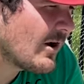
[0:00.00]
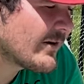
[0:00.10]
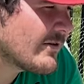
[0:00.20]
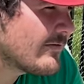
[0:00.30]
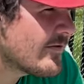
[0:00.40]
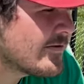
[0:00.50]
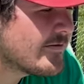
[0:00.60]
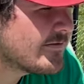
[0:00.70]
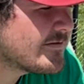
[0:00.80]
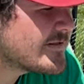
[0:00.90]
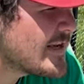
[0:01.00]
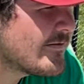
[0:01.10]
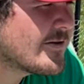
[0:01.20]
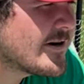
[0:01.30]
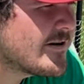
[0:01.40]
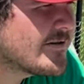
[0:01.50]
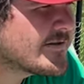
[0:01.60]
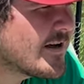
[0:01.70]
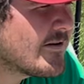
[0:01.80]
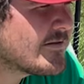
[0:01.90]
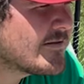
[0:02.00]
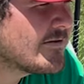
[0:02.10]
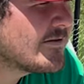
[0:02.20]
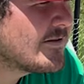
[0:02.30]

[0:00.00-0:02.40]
lawn care for seven or eight years now. So